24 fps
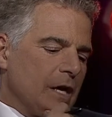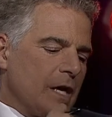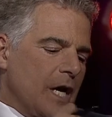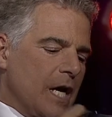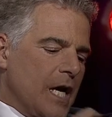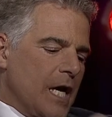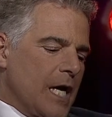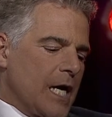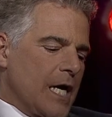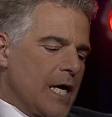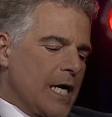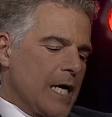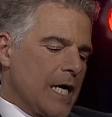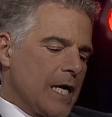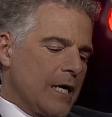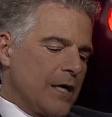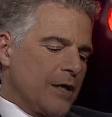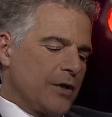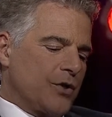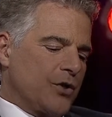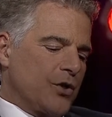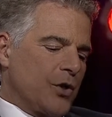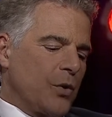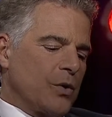Uh,
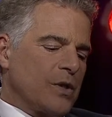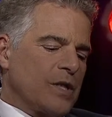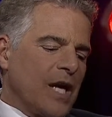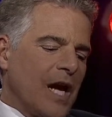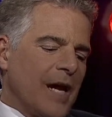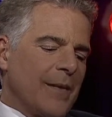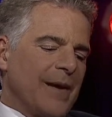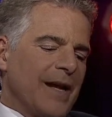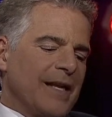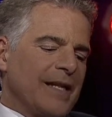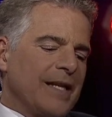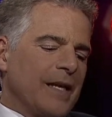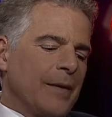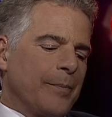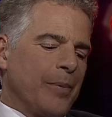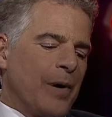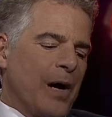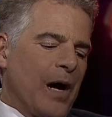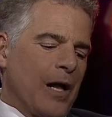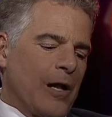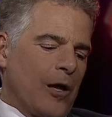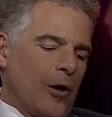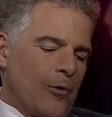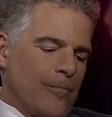Showtime at the
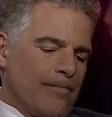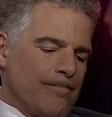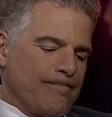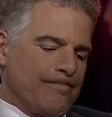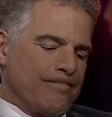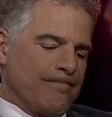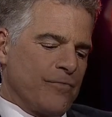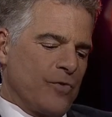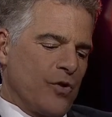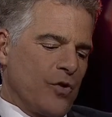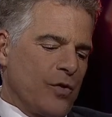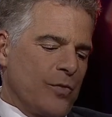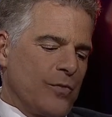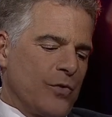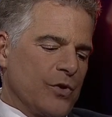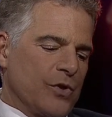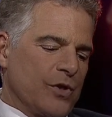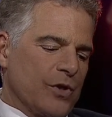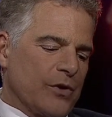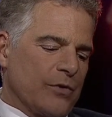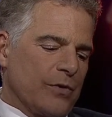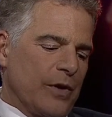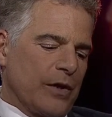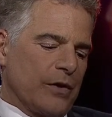Apollo. You're the
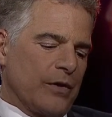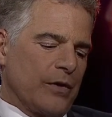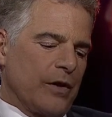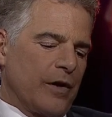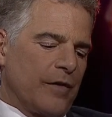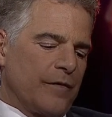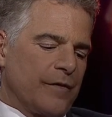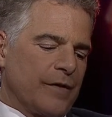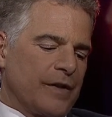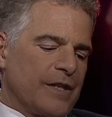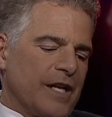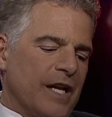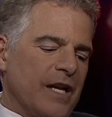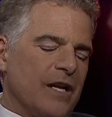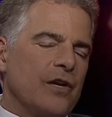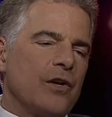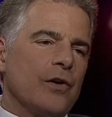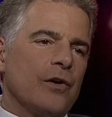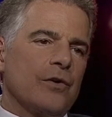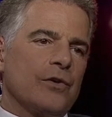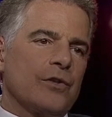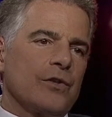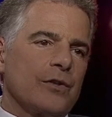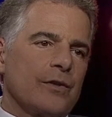music director there for 10
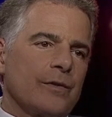years.